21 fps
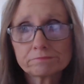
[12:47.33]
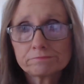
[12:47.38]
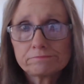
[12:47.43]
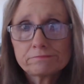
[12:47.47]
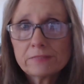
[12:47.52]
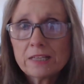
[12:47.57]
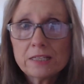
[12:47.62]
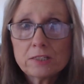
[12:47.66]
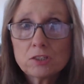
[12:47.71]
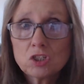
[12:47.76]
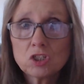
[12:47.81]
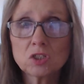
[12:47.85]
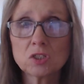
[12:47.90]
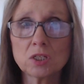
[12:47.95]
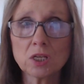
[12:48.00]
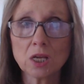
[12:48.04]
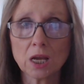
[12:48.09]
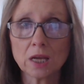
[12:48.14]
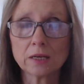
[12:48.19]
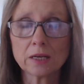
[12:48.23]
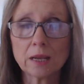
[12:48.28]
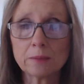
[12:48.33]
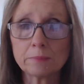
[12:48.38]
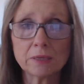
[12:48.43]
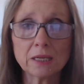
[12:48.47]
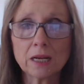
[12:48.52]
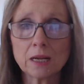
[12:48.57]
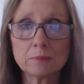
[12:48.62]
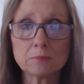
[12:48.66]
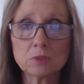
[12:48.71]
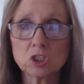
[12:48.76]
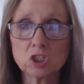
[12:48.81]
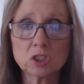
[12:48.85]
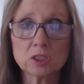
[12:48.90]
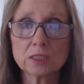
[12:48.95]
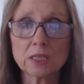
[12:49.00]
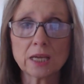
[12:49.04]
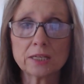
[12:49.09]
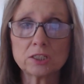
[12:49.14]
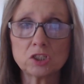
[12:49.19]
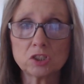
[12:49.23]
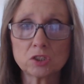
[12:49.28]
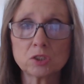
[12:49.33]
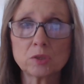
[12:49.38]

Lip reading: It's just not. I mean, I just don't